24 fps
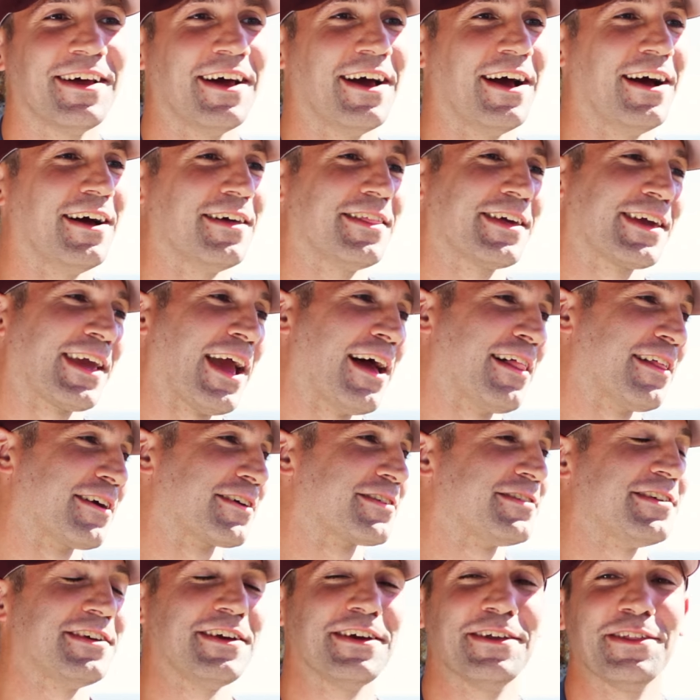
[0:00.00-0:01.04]
uh, the
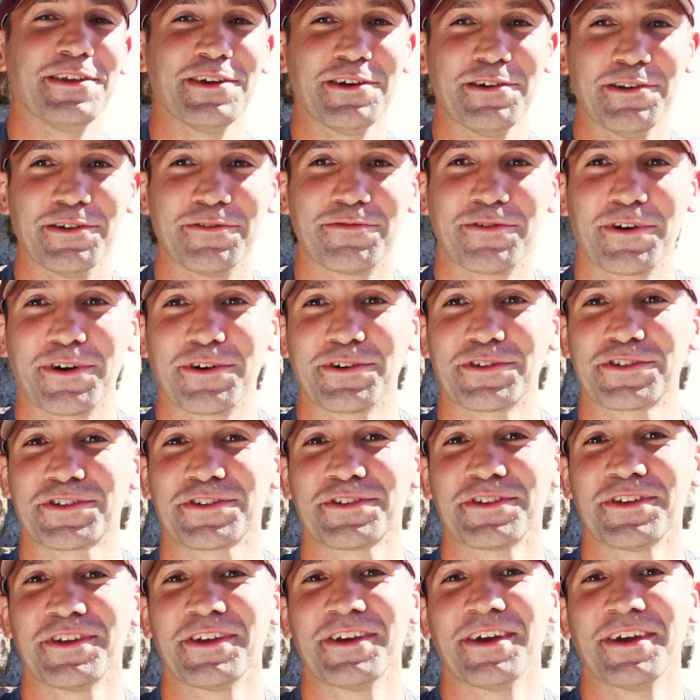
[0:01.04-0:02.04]
galaxy and the universe